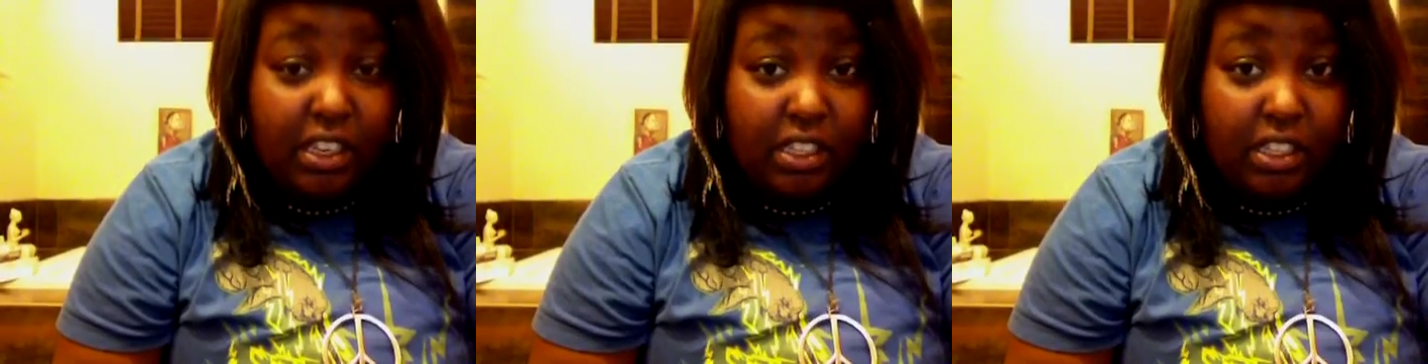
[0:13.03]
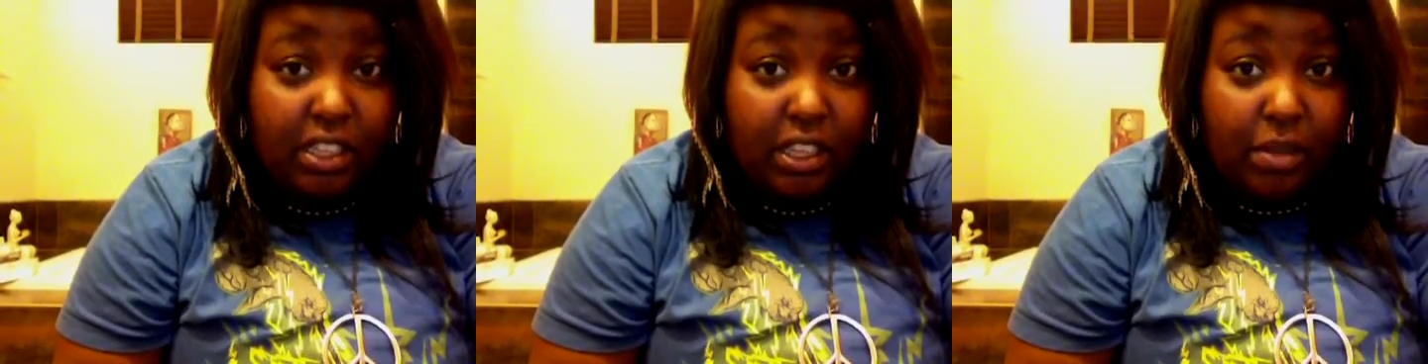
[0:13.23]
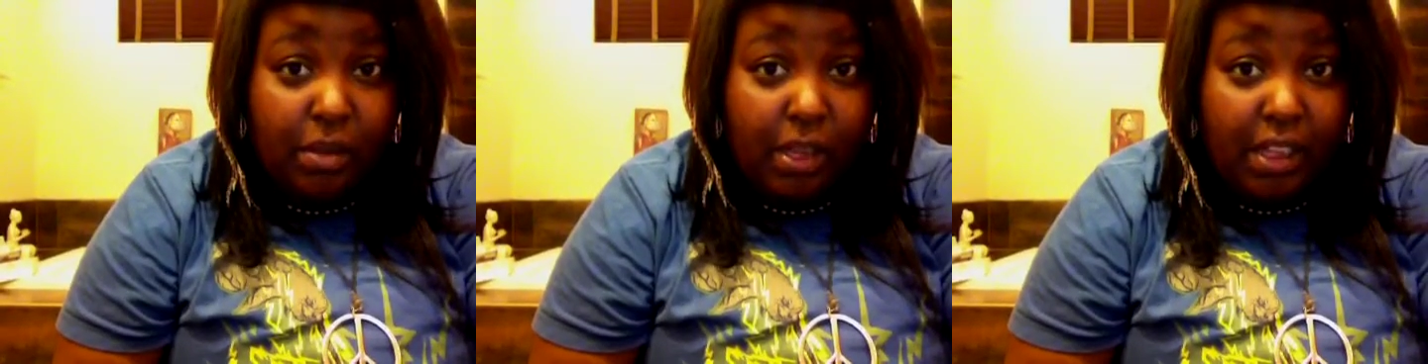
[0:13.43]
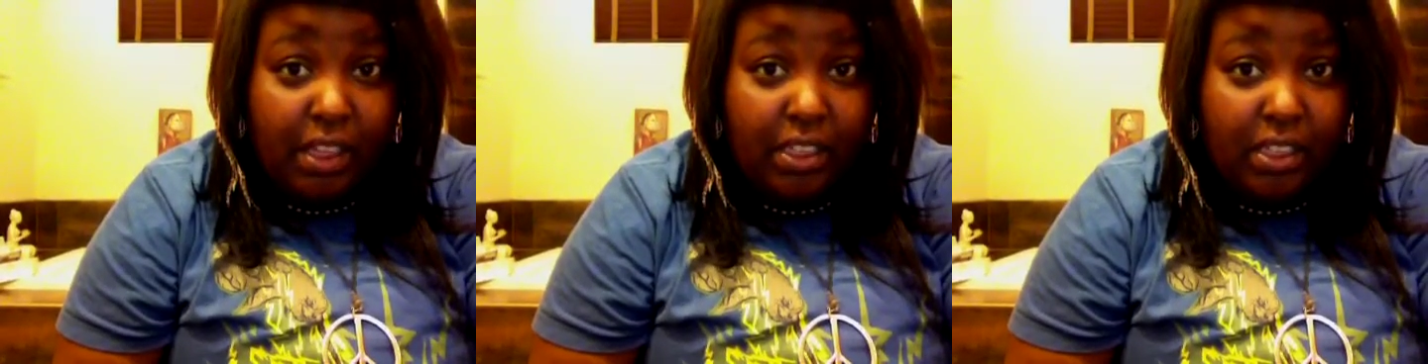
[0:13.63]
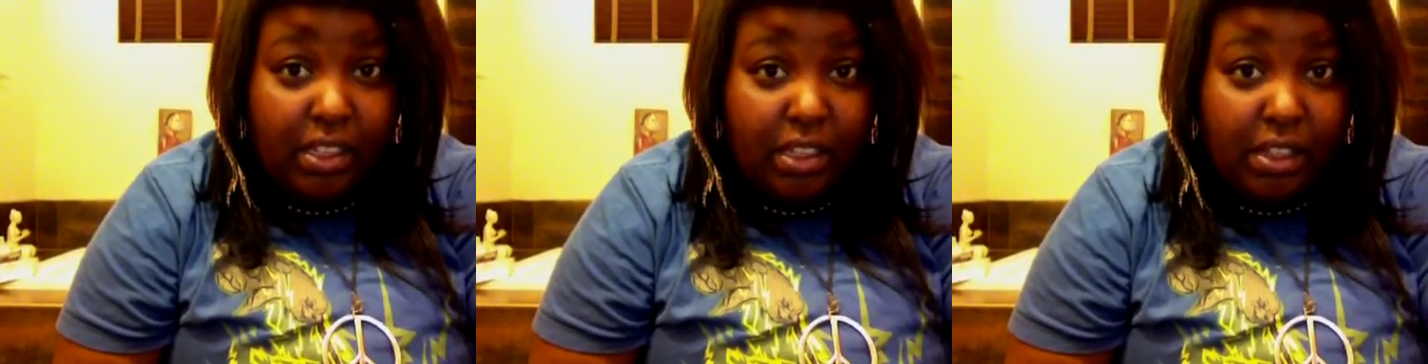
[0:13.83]
to go back
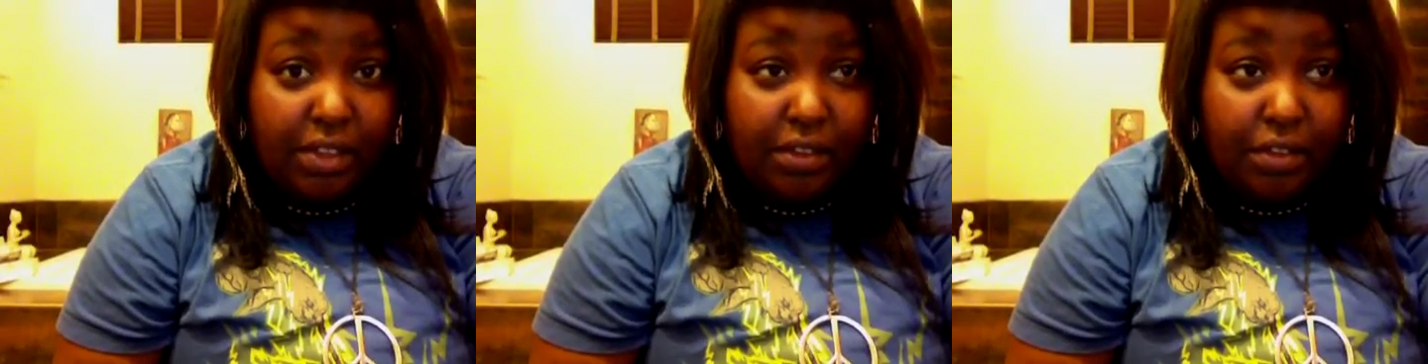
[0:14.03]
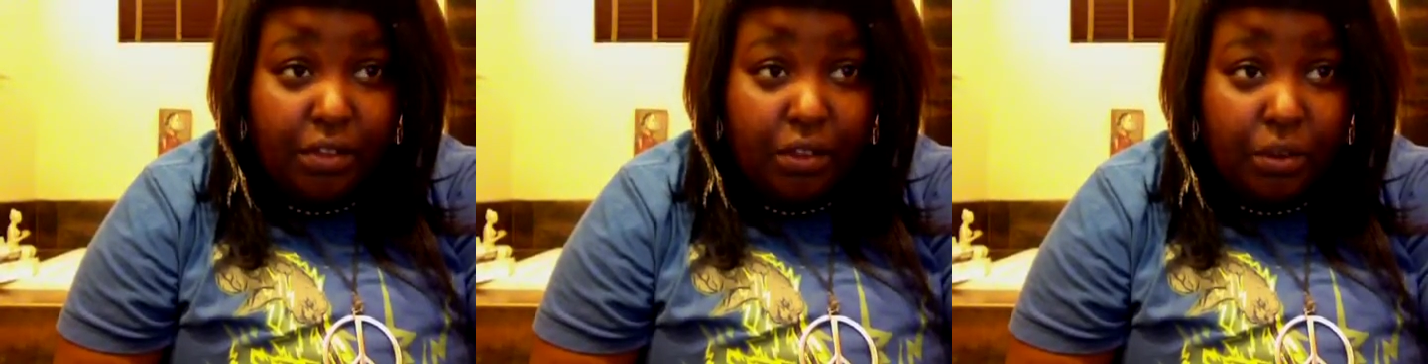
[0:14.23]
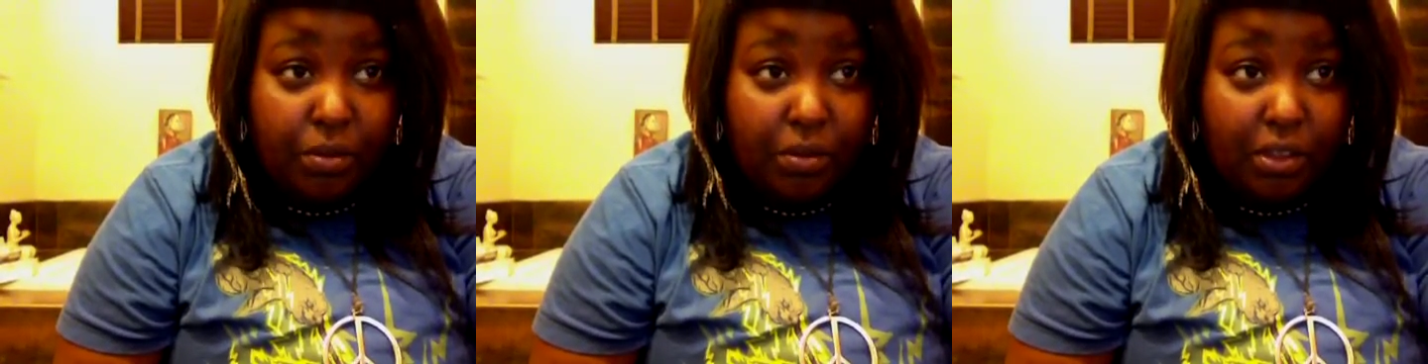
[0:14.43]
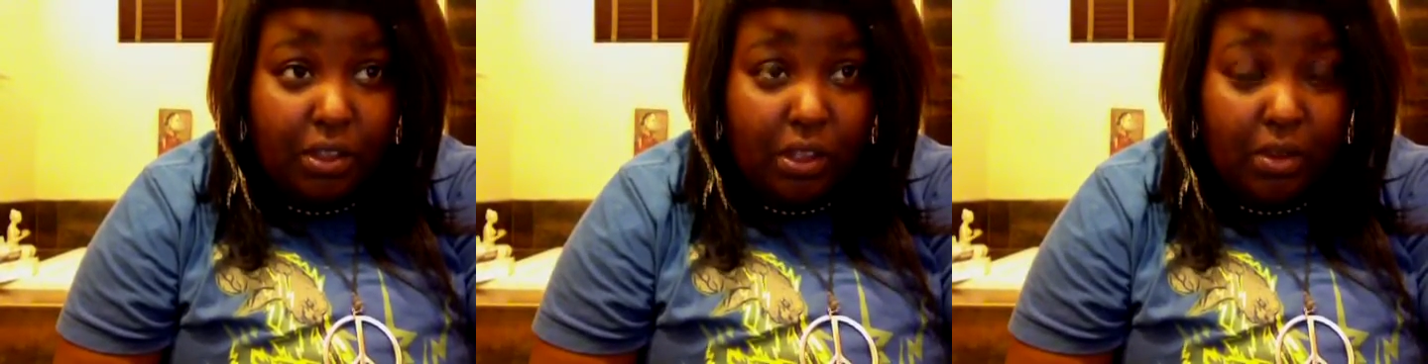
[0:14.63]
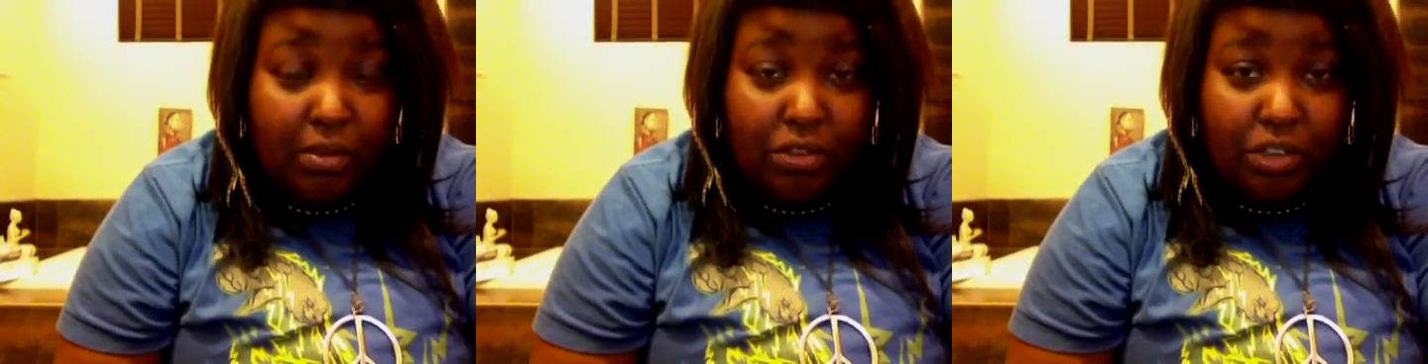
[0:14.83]
into the living room, so
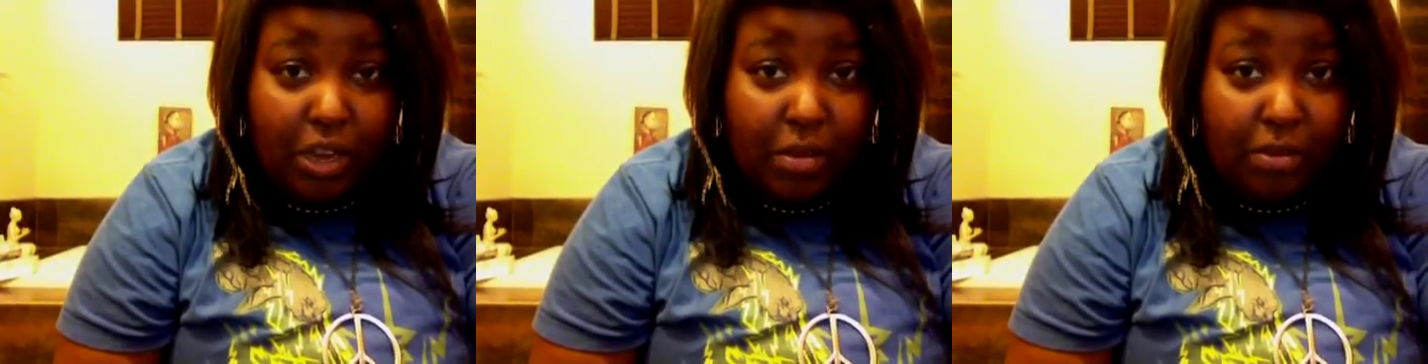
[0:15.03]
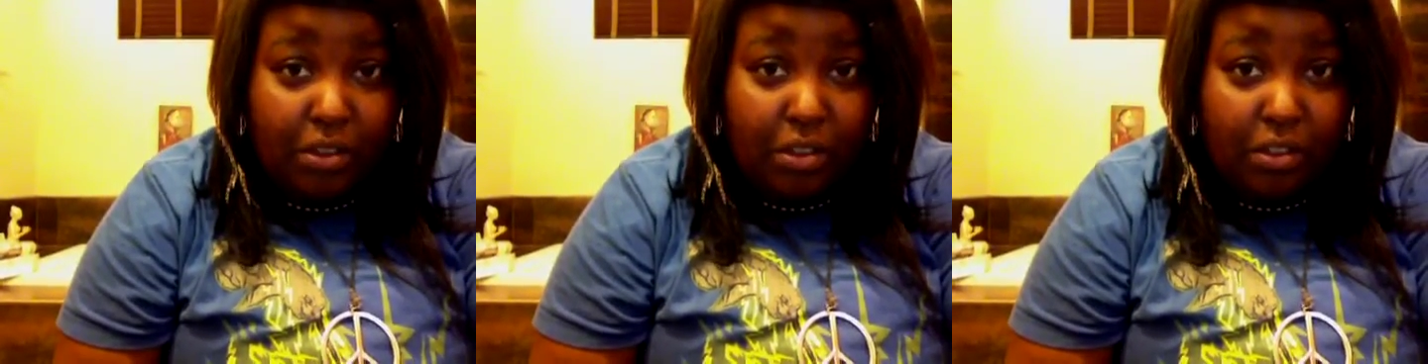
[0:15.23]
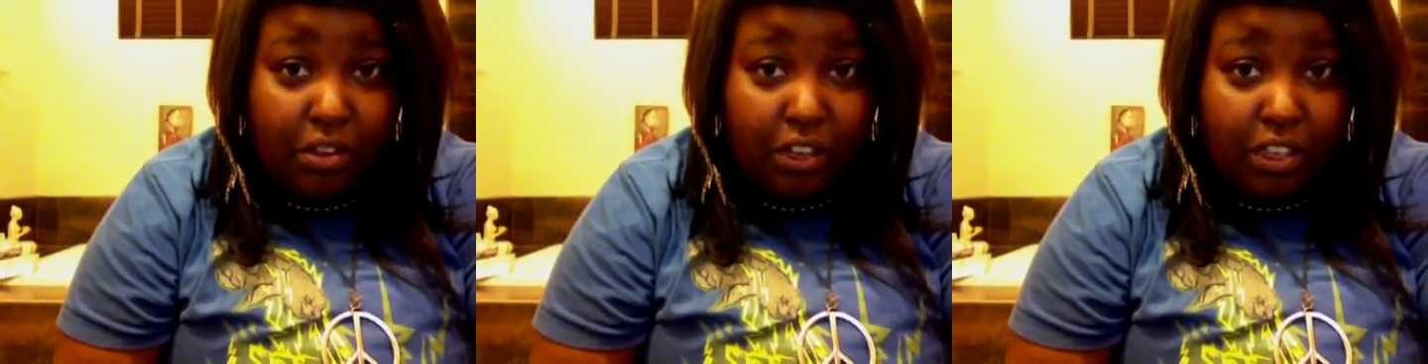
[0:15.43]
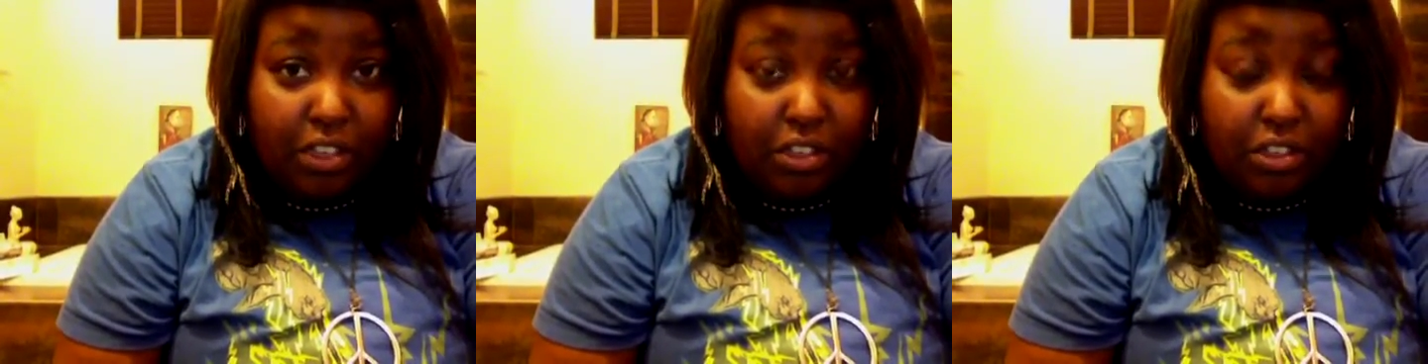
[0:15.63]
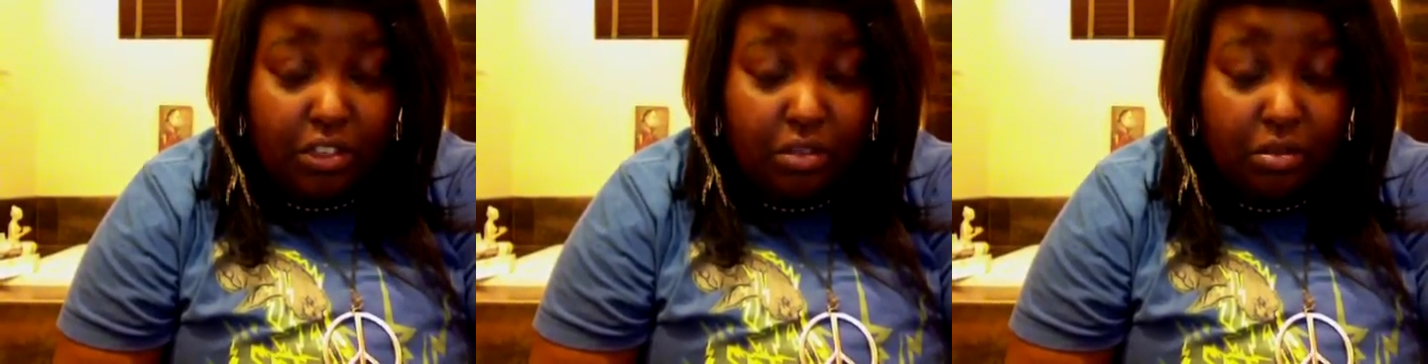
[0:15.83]
I'm trapped in the
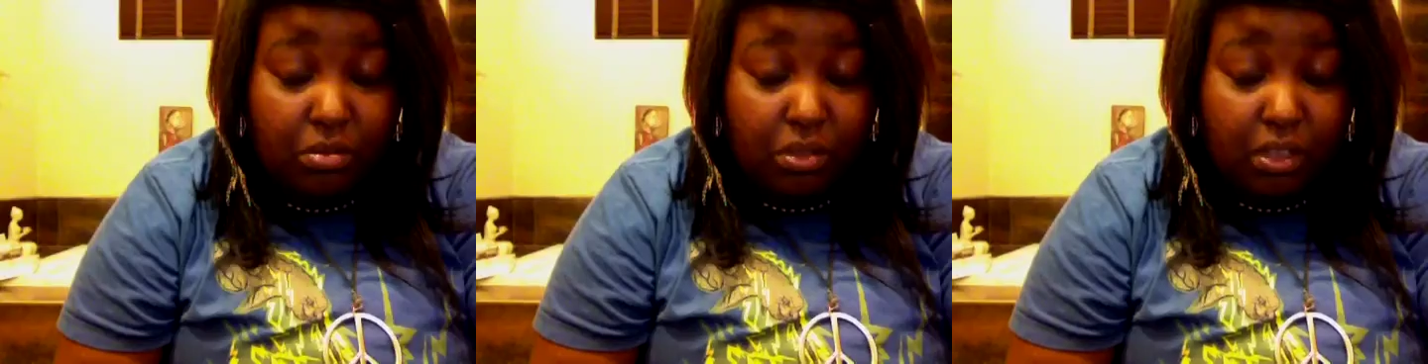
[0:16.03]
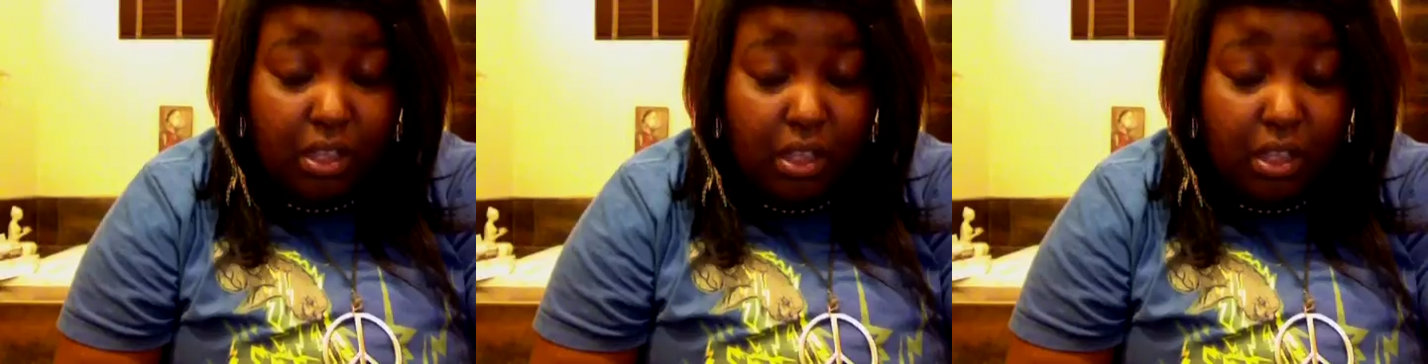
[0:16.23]
restroom